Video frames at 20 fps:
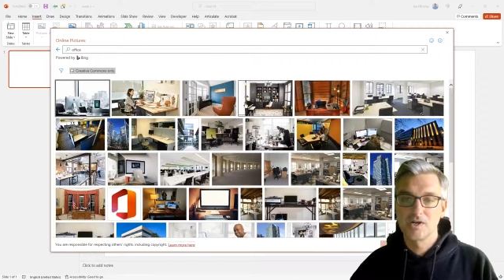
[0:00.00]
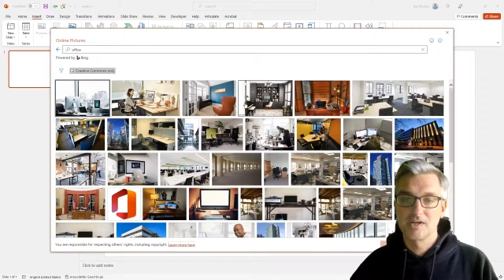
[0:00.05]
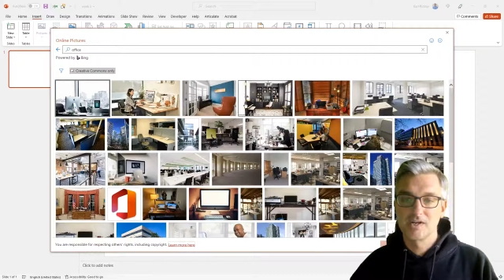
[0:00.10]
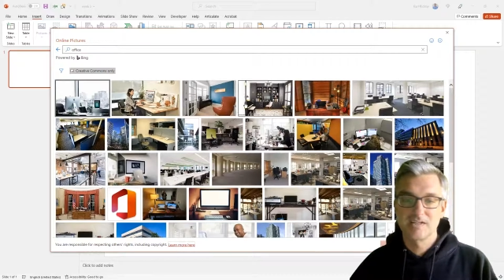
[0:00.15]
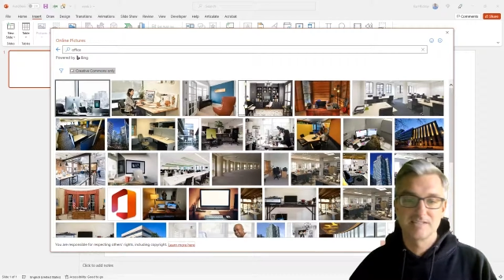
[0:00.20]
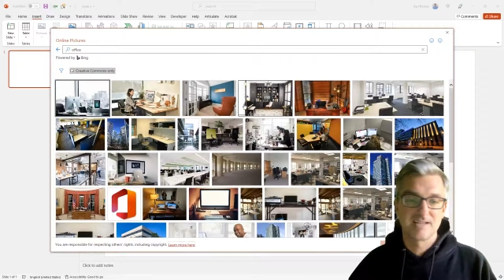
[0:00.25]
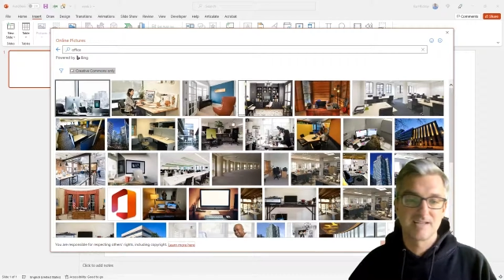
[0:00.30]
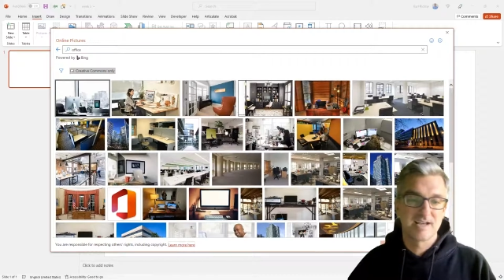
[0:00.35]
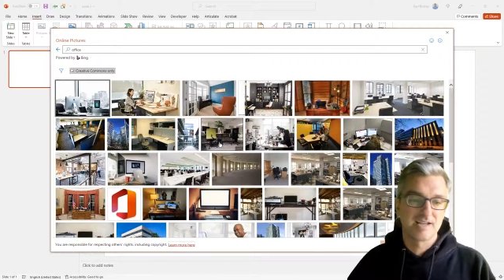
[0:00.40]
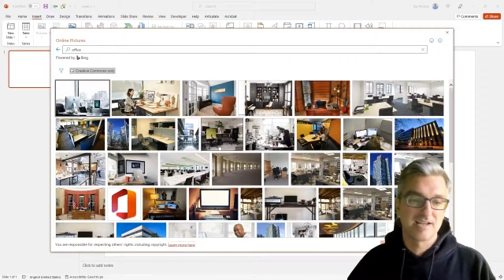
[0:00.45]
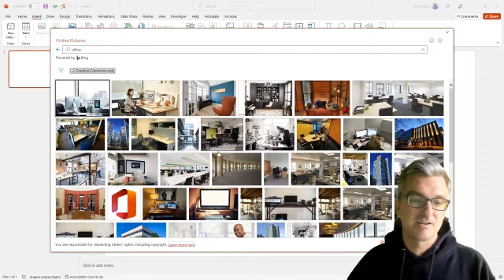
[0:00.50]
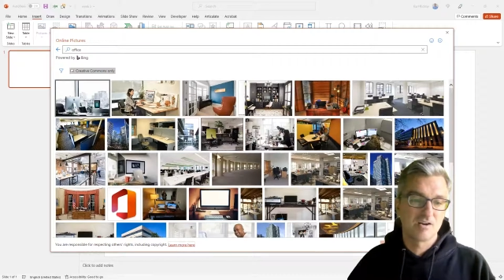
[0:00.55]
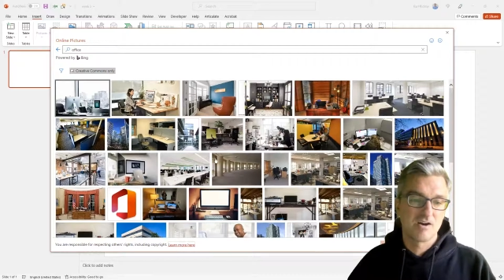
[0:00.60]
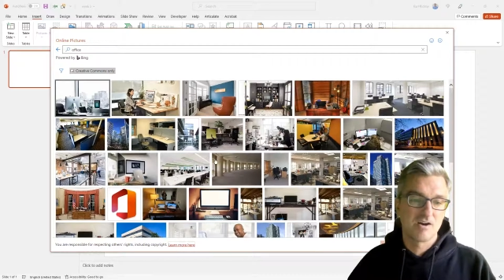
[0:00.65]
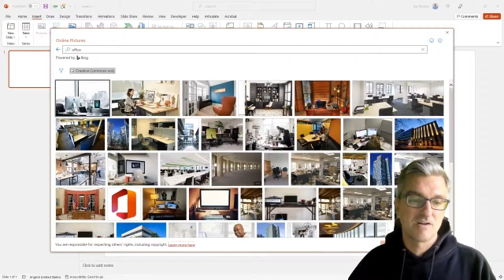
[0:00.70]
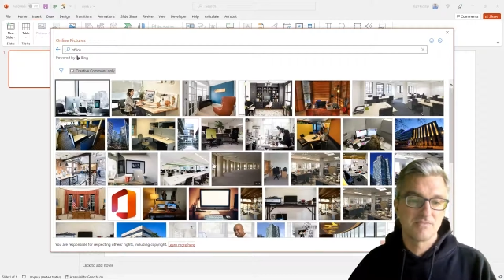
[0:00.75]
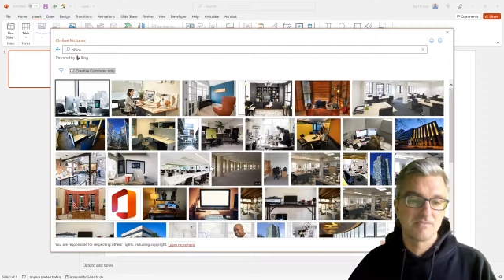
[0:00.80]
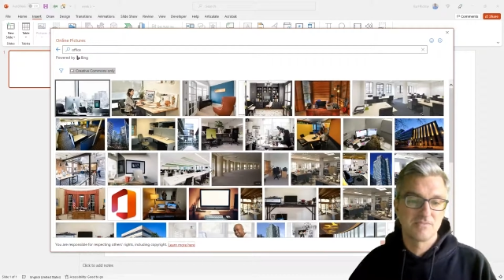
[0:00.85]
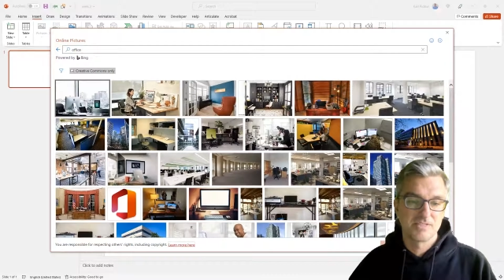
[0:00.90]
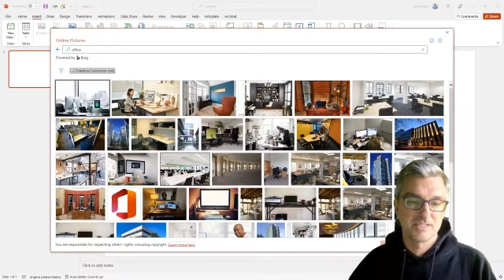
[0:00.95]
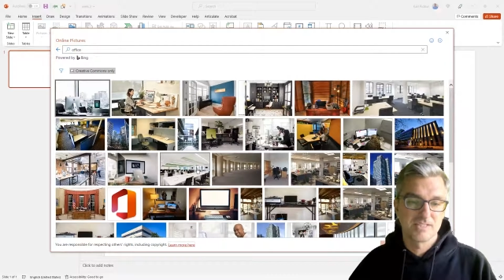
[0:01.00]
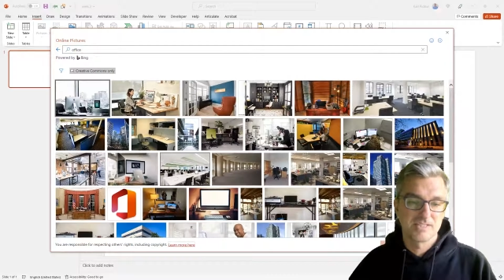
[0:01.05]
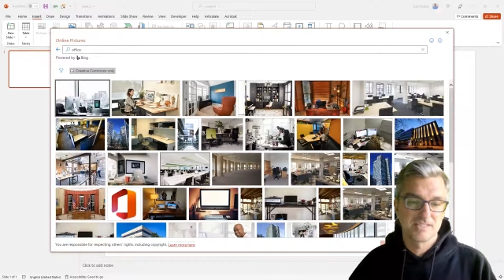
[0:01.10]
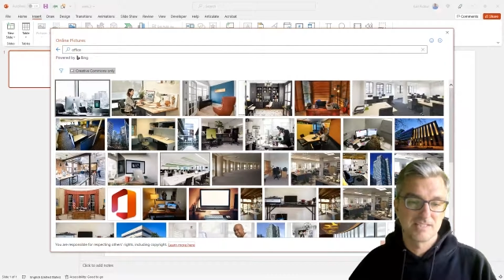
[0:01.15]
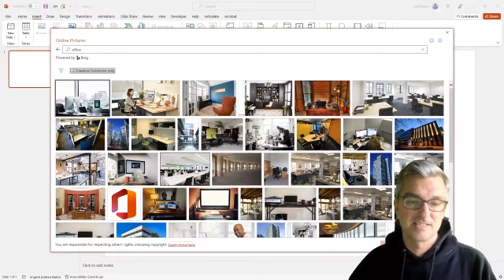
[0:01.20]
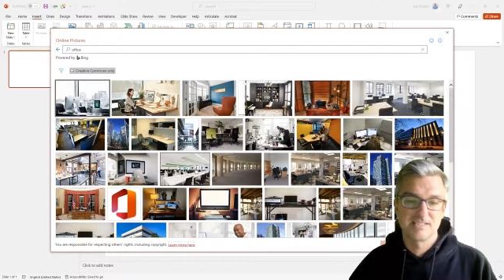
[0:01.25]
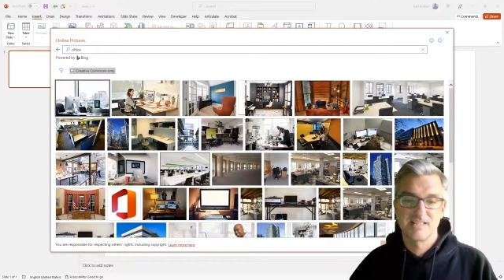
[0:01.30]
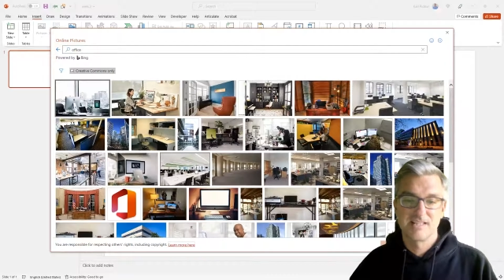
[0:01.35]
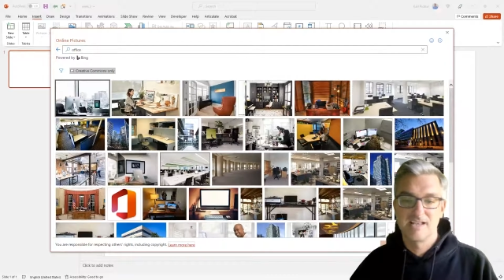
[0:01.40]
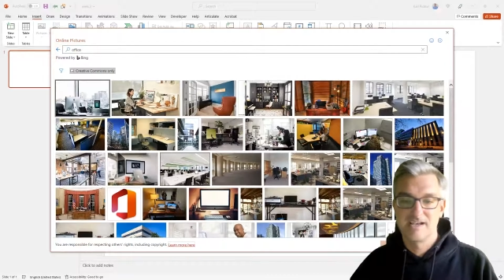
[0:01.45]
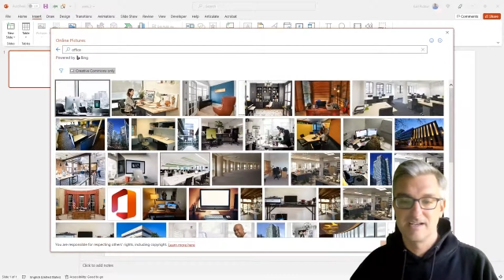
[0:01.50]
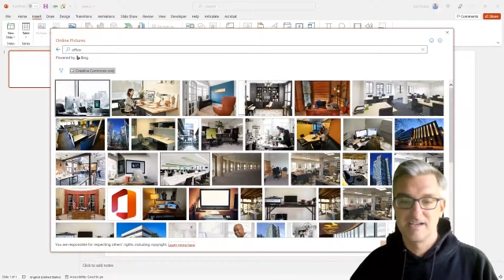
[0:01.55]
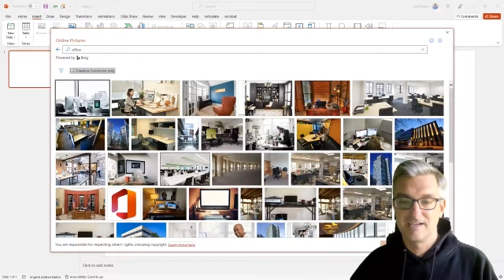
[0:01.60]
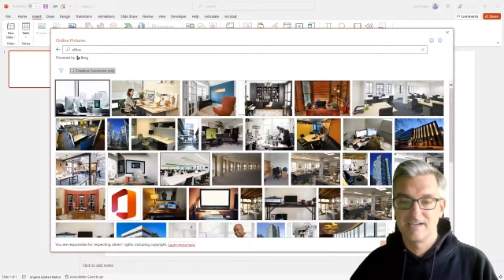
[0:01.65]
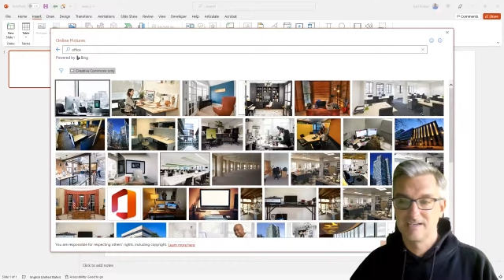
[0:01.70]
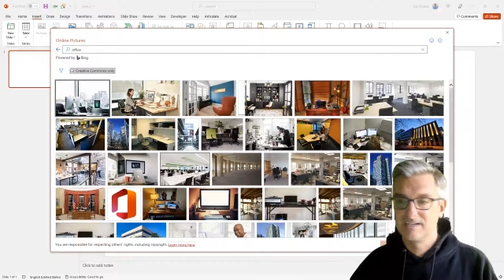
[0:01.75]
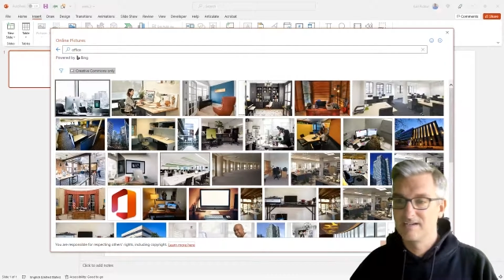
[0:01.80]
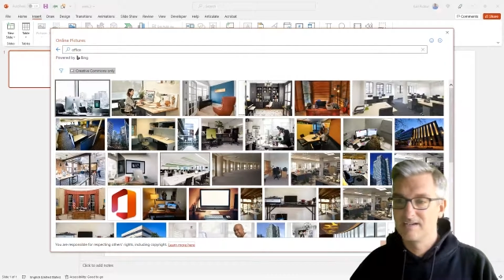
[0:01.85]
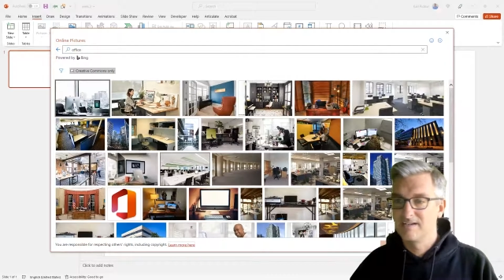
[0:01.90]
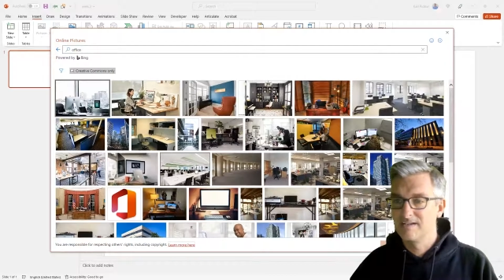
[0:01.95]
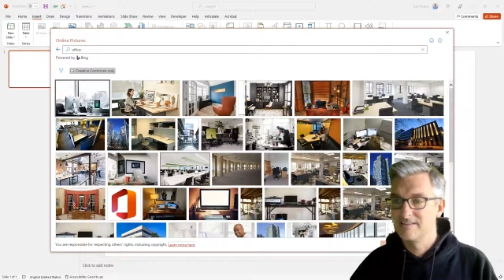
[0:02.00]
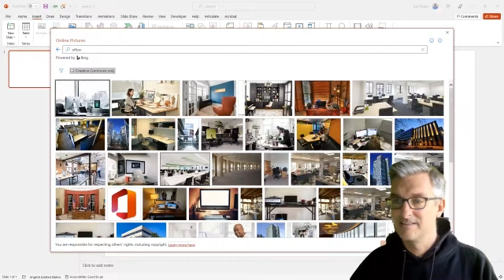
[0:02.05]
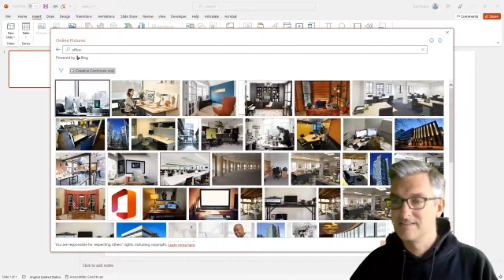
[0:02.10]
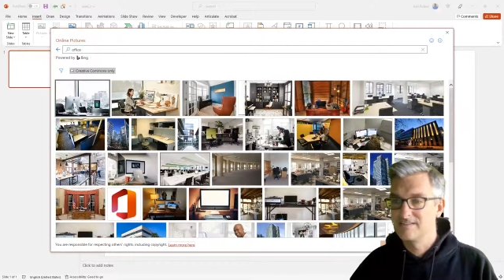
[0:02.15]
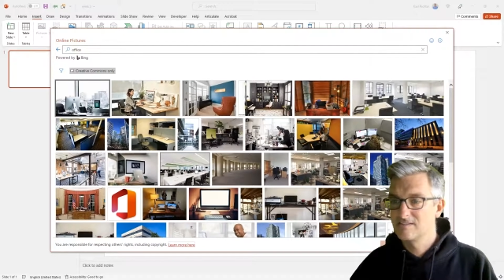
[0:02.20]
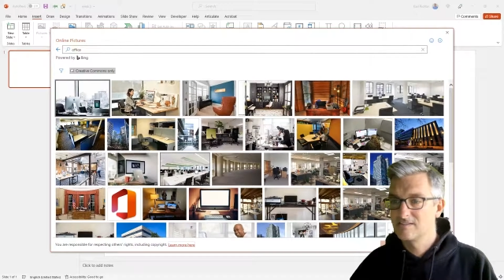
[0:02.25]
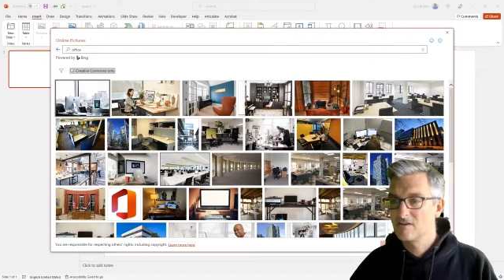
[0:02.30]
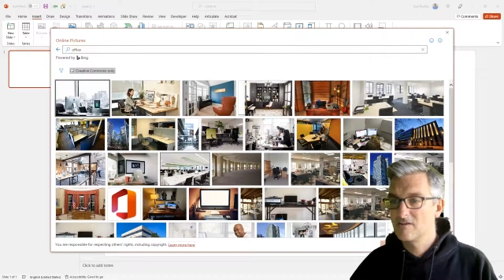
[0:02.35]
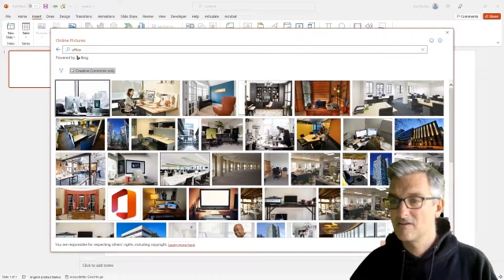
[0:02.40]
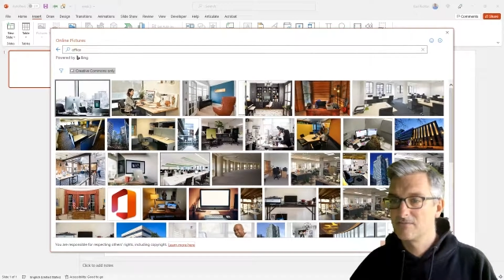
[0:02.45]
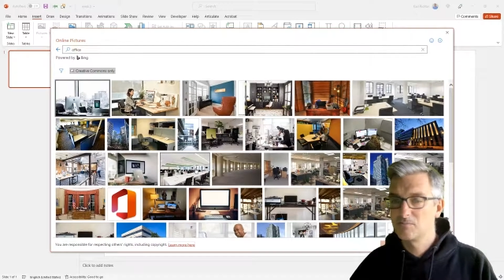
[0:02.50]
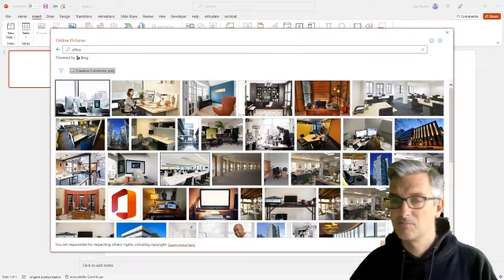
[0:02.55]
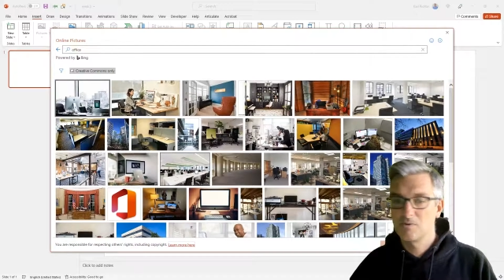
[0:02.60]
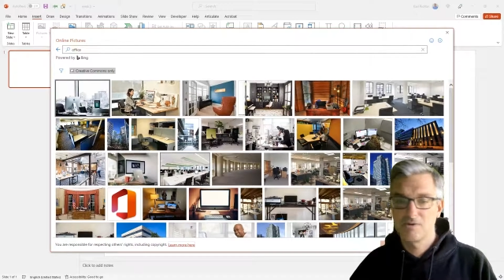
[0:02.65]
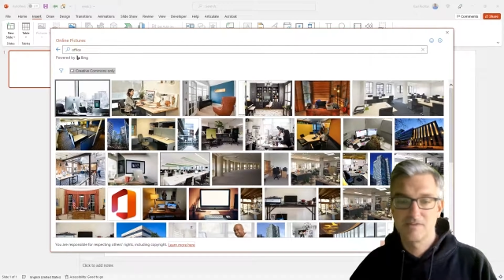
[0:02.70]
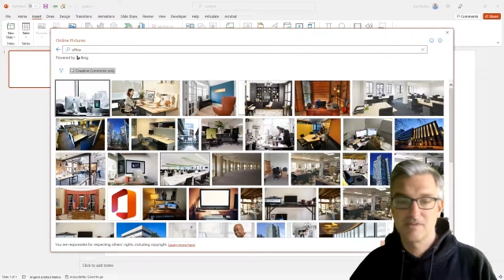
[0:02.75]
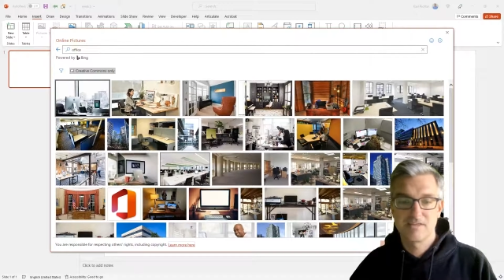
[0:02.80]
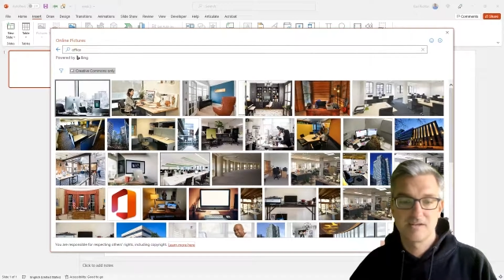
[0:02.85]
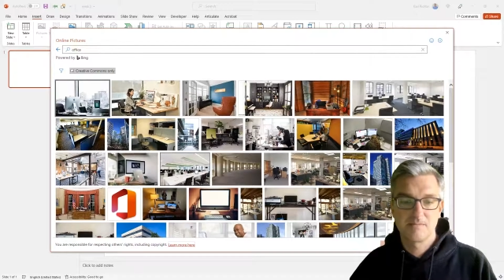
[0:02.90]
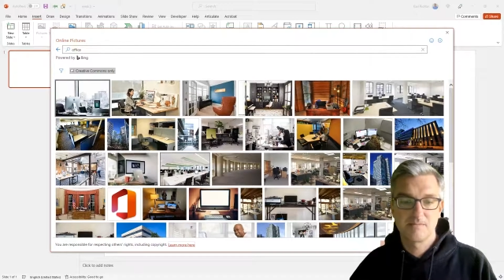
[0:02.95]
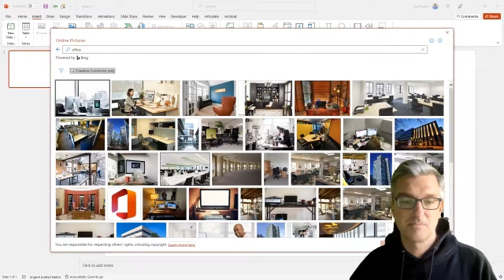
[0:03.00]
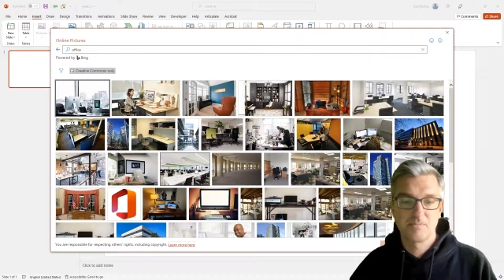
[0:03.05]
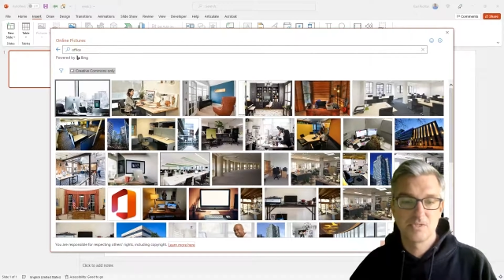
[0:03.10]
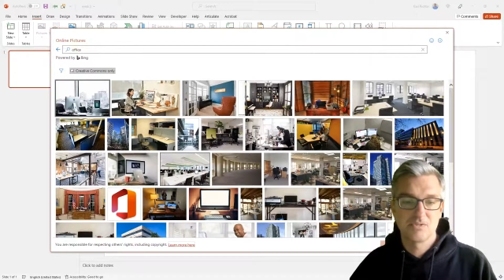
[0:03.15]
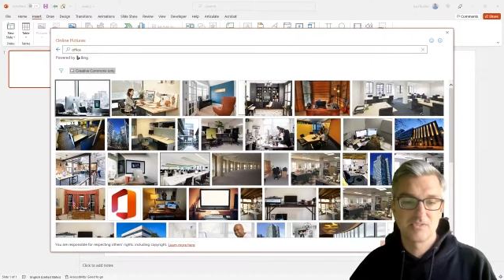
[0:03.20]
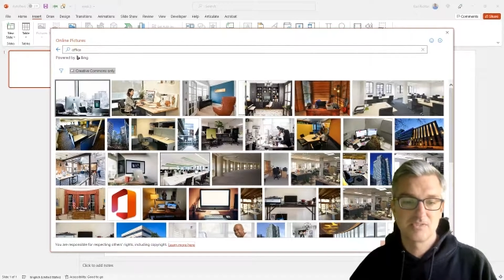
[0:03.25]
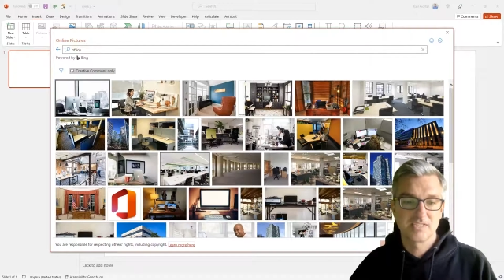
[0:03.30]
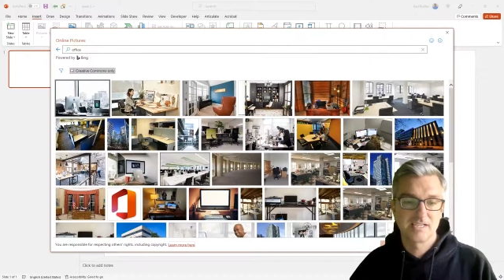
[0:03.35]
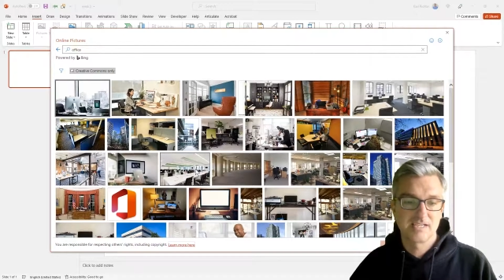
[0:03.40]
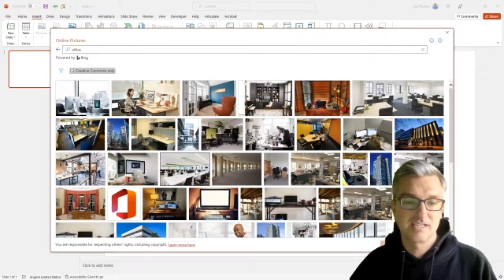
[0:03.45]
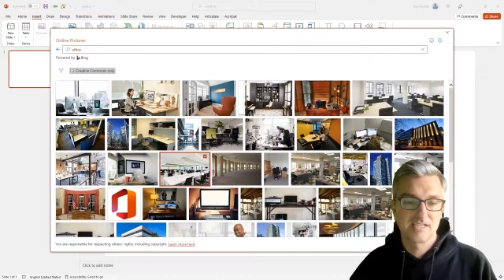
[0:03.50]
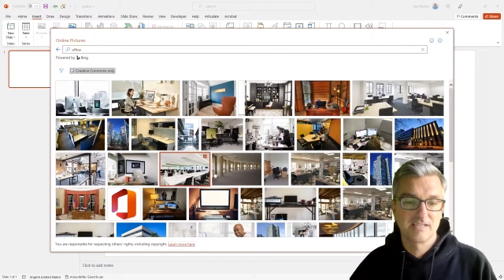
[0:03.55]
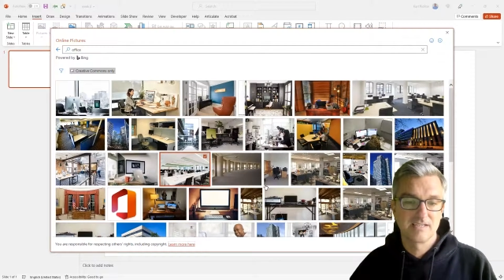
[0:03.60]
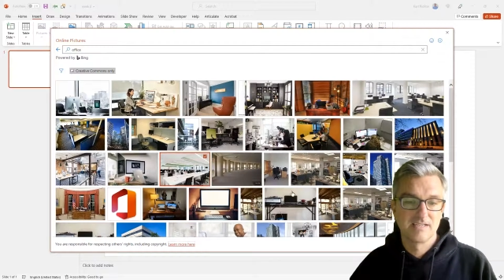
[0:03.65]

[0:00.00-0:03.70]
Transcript: not office like the software that I'm using.